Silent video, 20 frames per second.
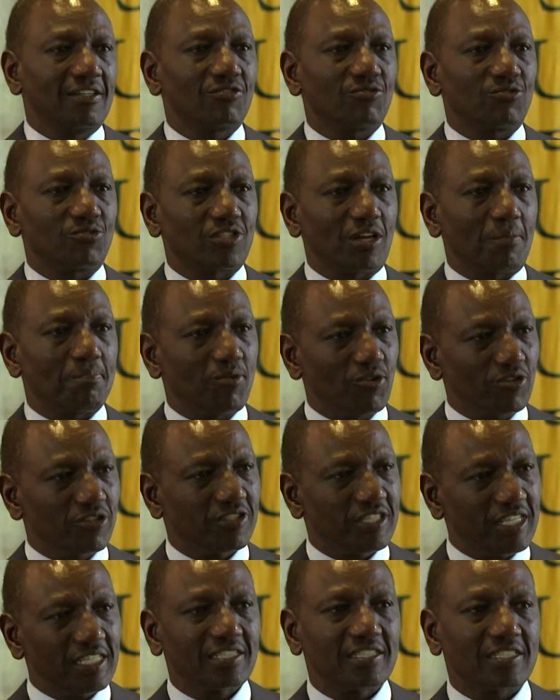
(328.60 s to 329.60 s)
to
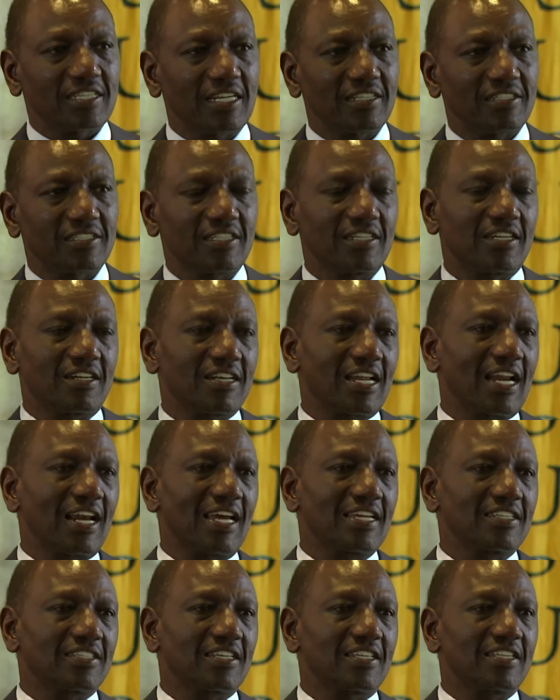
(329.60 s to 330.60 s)
support citizens in
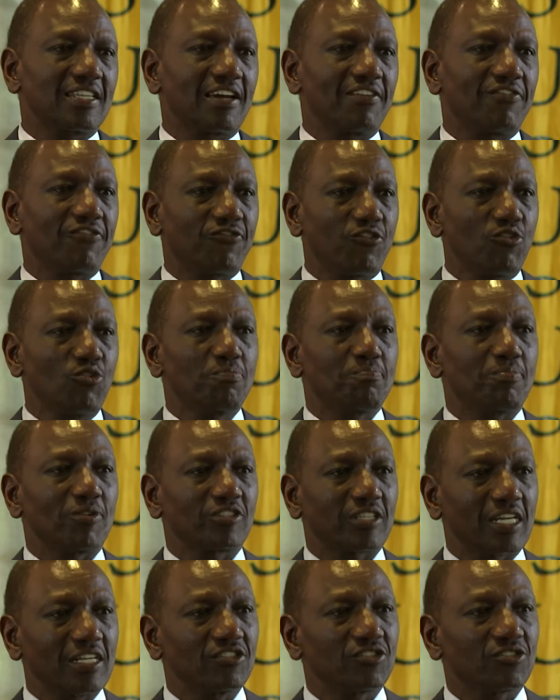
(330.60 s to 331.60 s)
realizing their full
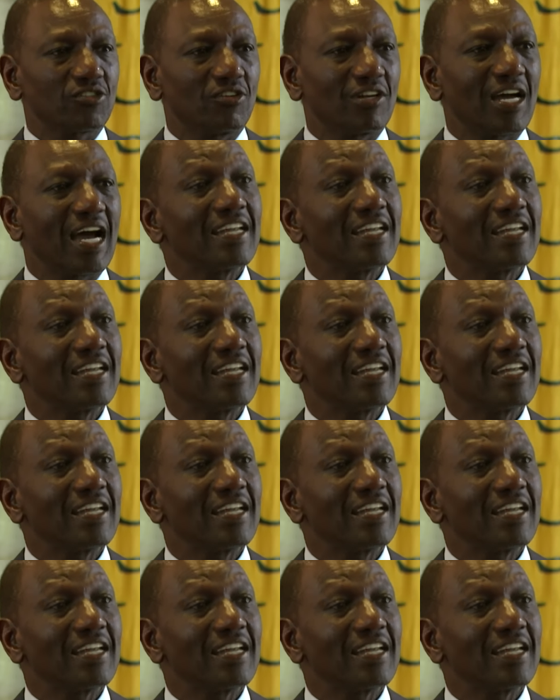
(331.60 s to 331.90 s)
potential